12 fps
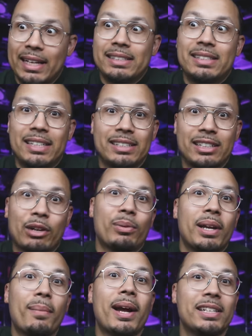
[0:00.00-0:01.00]
is this a
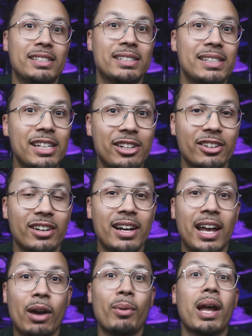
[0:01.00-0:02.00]
reimagined sneaker?
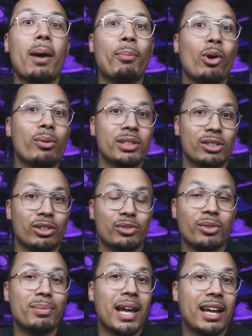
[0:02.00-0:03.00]
And we got poll results
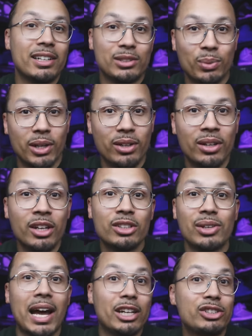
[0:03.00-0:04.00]
from that as well.
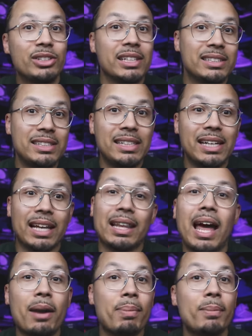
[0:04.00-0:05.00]
So as you can see, a
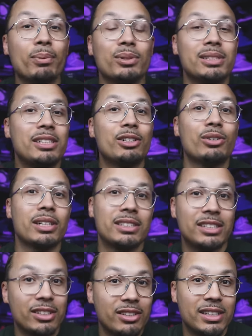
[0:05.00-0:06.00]
lot of people still
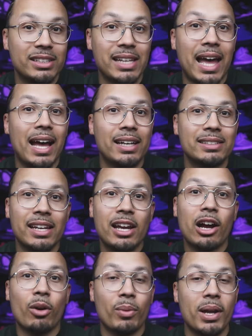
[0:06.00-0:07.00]
consider this as
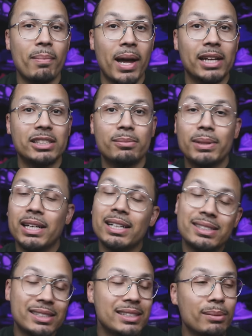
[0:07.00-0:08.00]
a reimagined
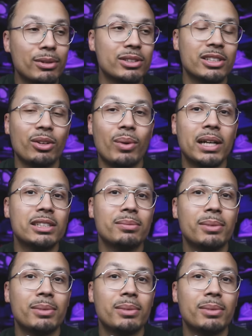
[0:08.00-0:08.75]
because it's similar to the White